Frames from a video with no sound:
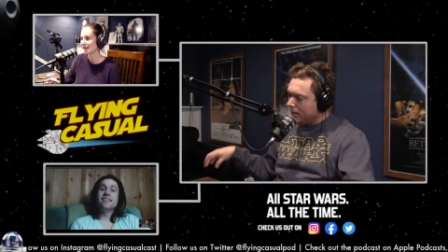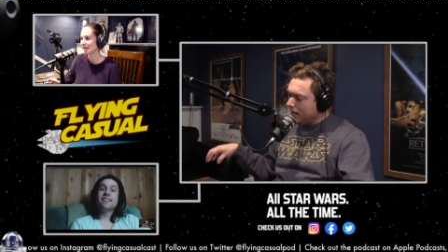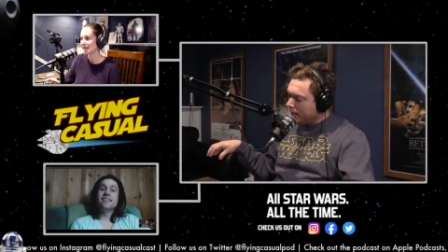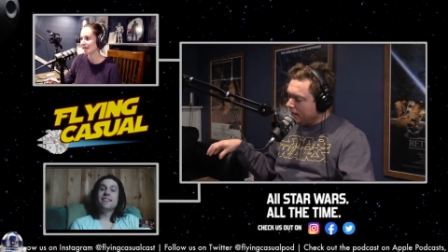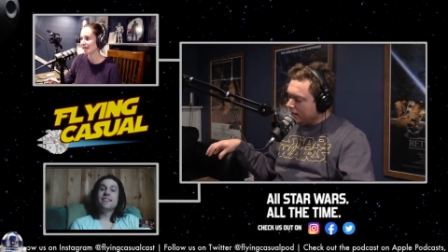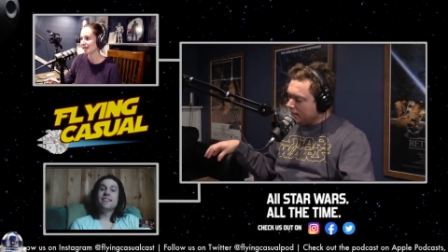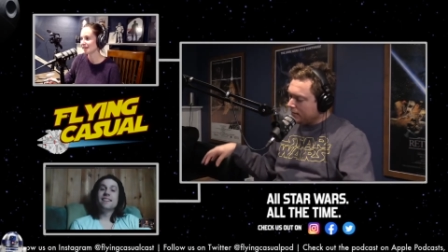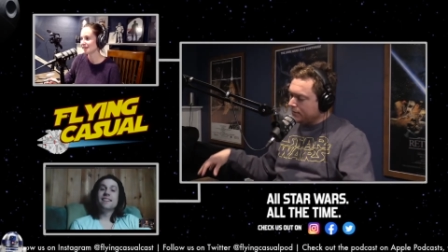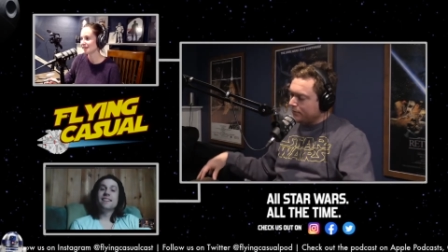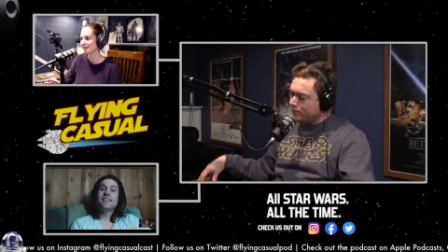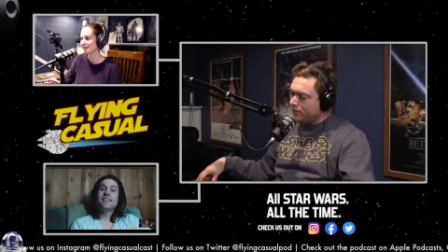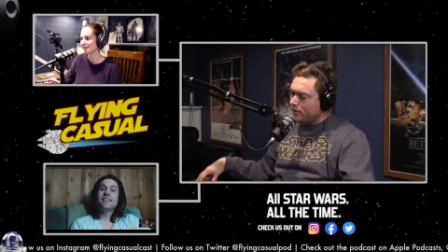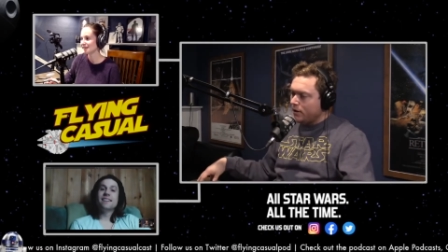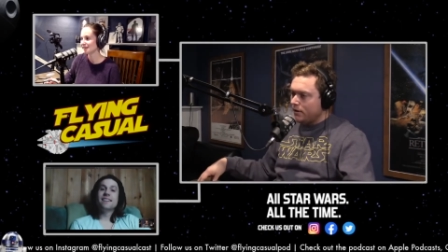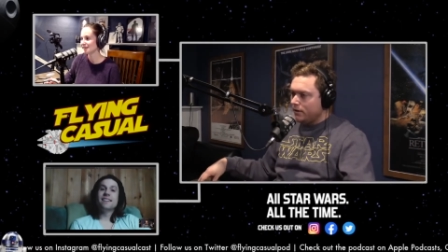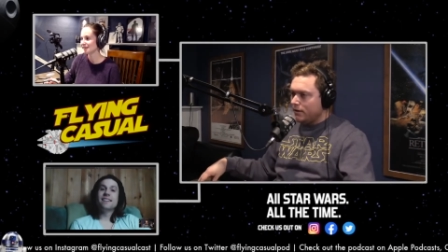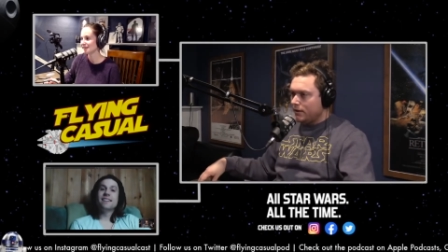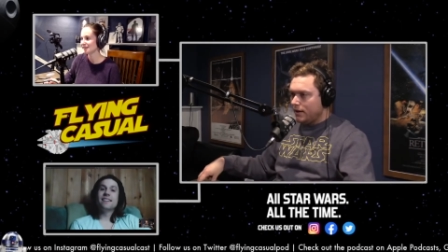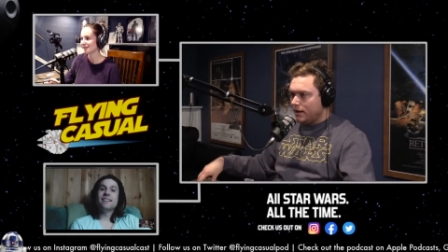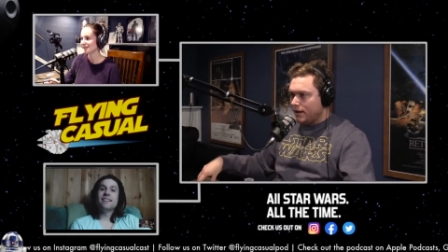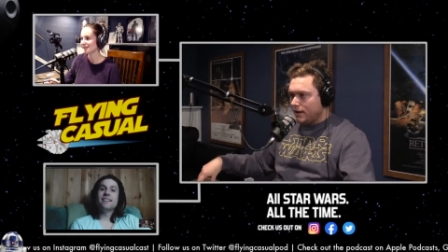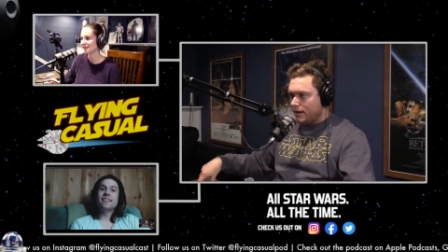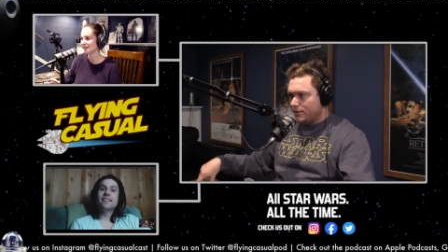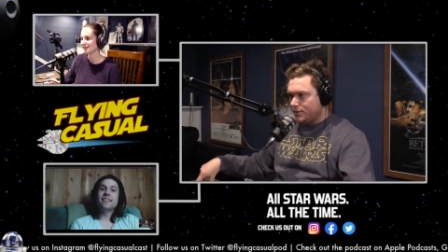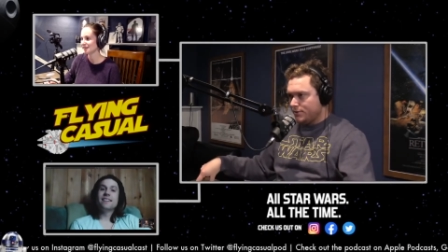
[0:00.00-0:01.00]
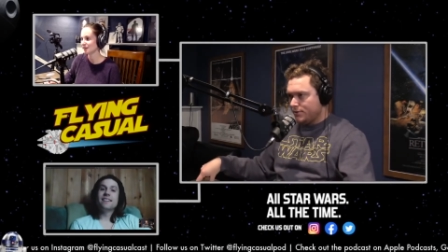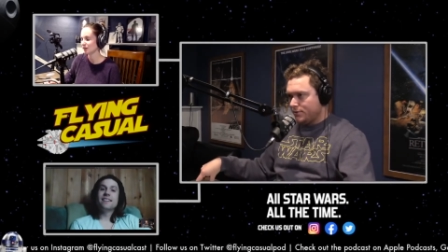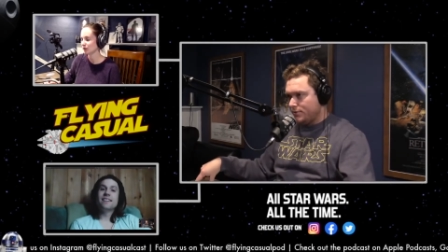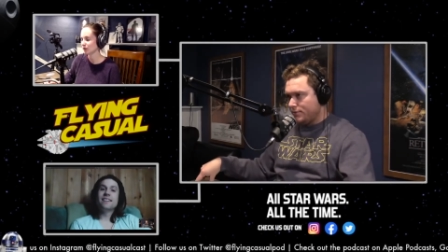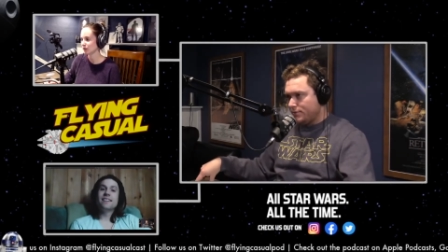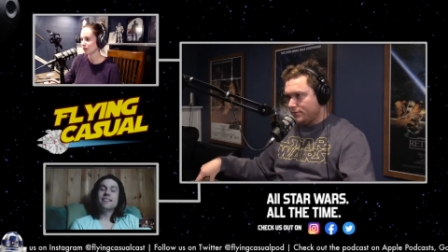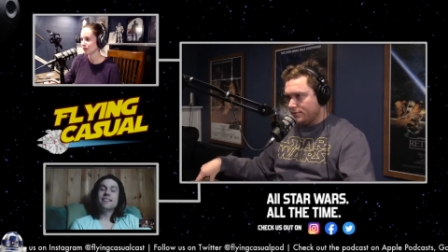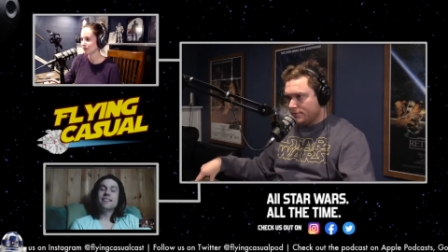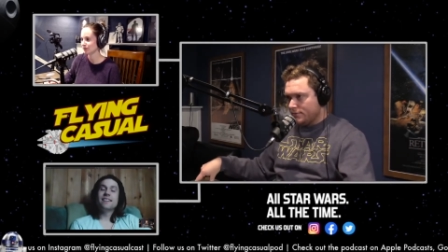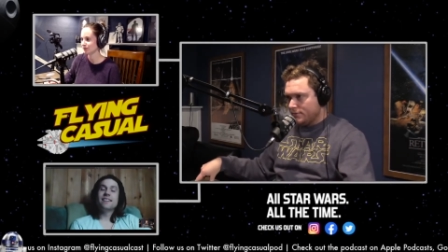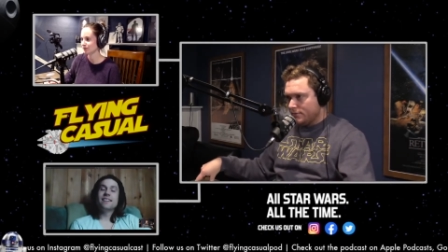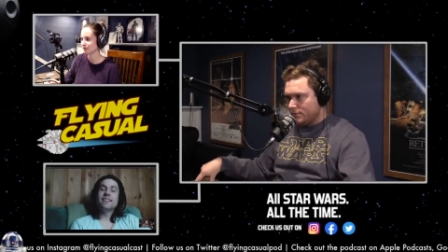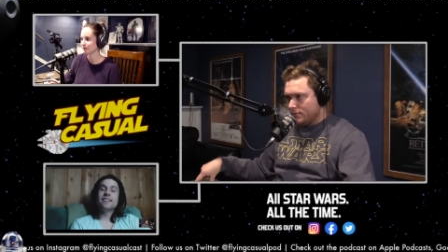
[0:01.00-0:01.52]
It's Flying Casual
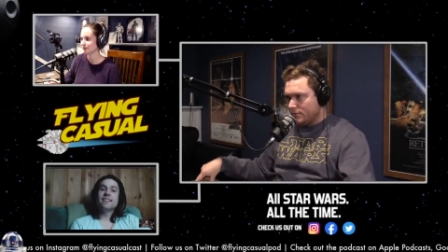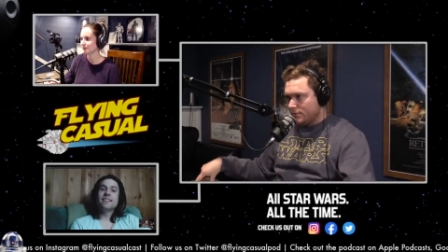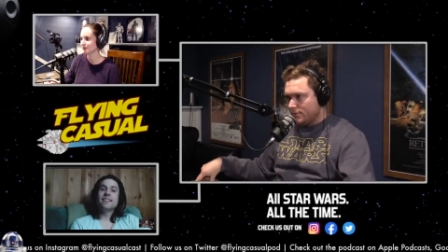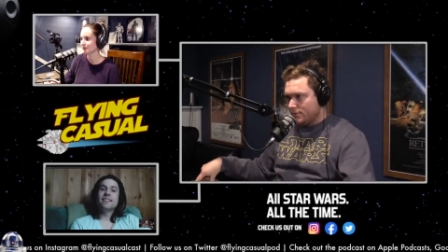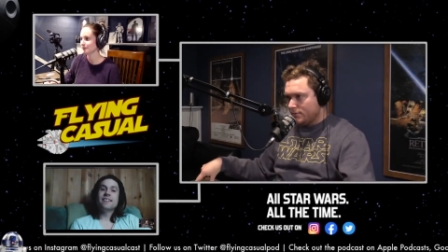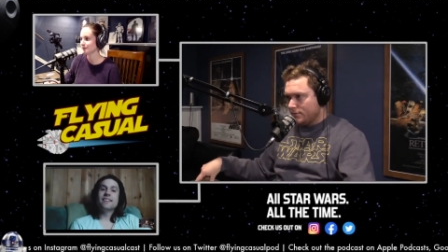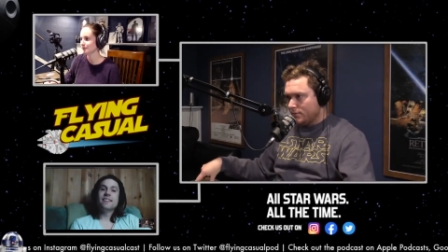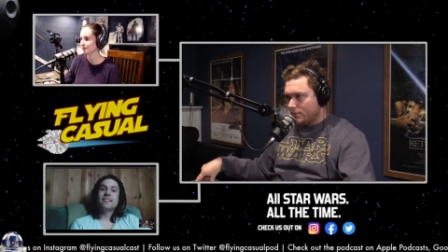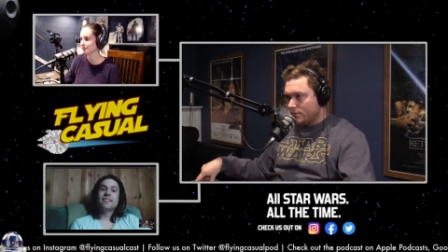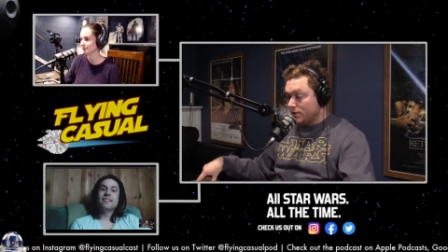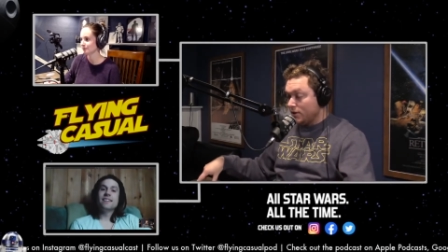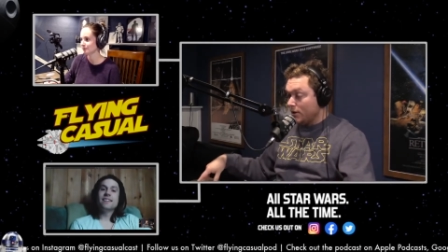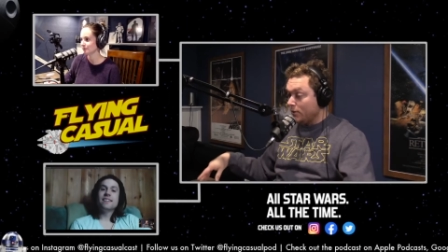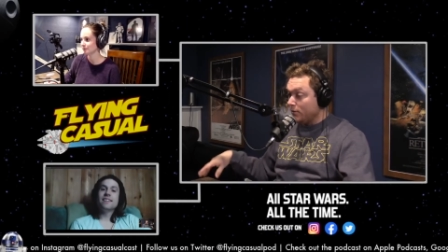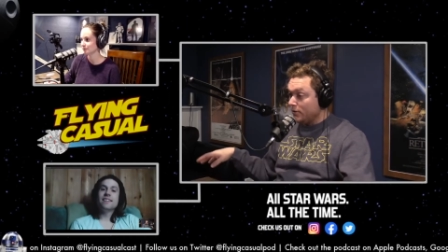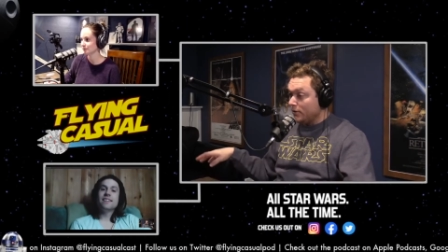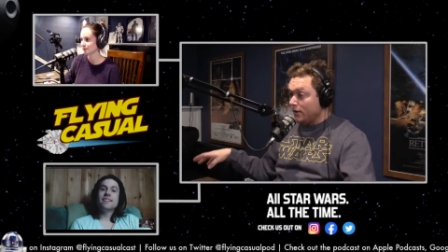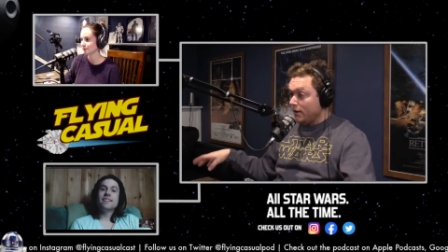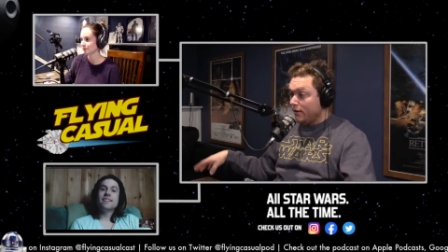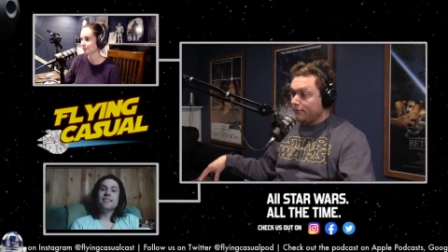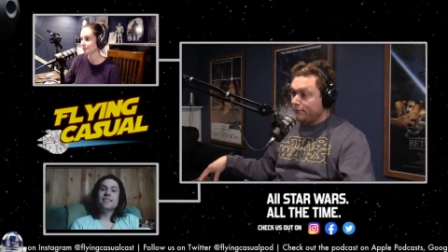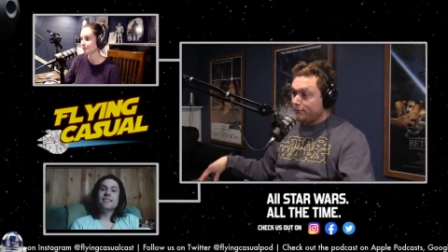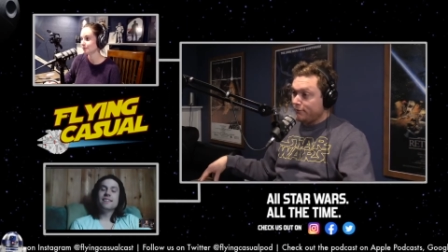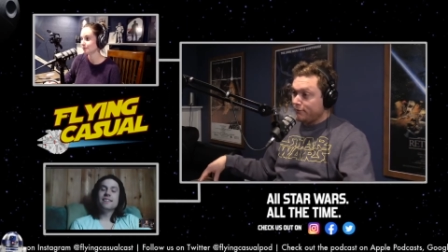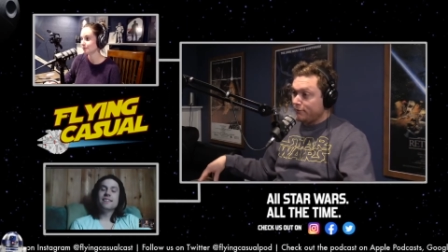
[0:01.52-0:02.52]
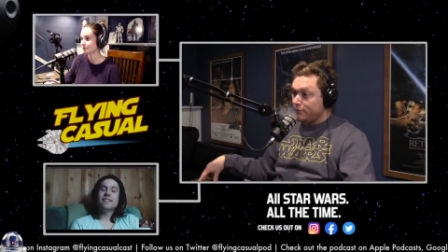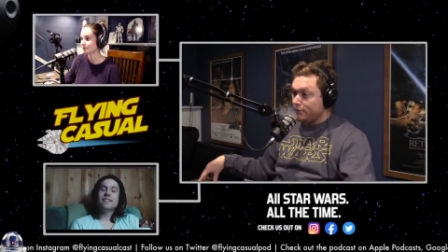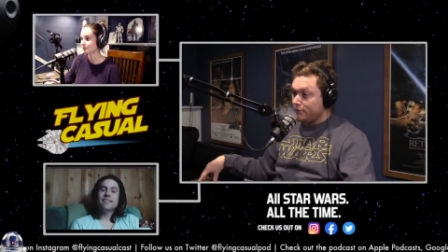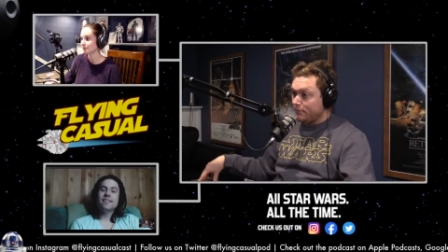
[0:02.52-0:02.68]
which I would love for it to